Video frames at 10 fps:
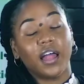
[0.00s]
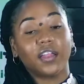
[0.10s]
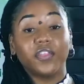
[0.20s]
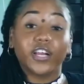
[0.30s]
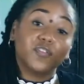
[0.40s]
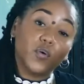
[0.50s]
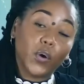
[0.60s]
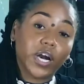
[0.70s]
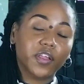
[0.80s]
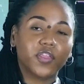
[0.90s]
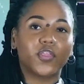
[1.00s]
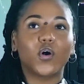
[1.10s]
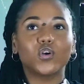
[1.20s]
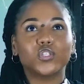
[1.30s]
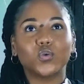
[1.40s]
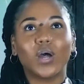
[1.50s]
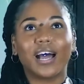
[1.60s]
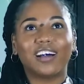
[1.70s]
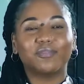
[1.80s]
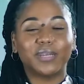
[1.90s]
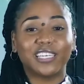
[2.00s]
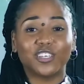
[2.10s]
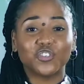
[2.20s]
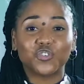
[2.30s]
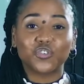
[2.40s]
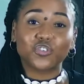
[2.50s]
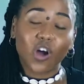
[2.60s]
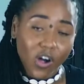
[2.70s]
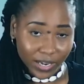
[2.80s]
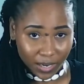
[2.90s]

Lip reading: Therefore, those who have made a strong